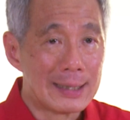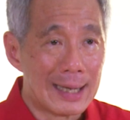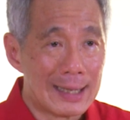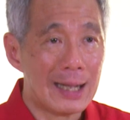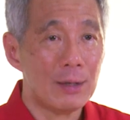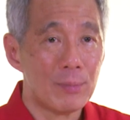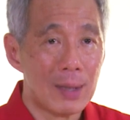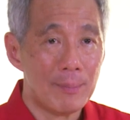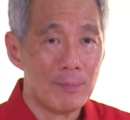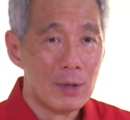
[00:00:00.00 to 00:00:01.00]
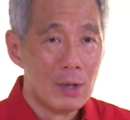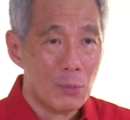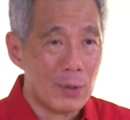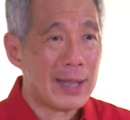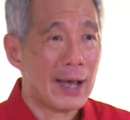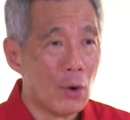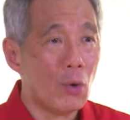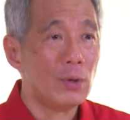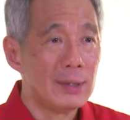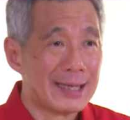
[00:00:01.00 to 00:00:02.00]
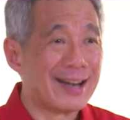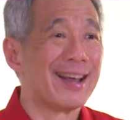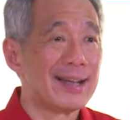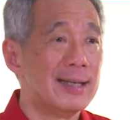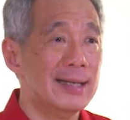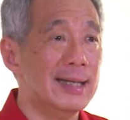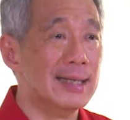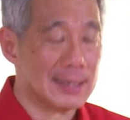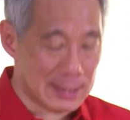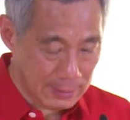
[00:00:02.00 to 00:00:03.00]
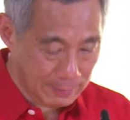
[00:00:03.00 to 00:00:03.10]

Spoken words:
can help them with their own direct needs.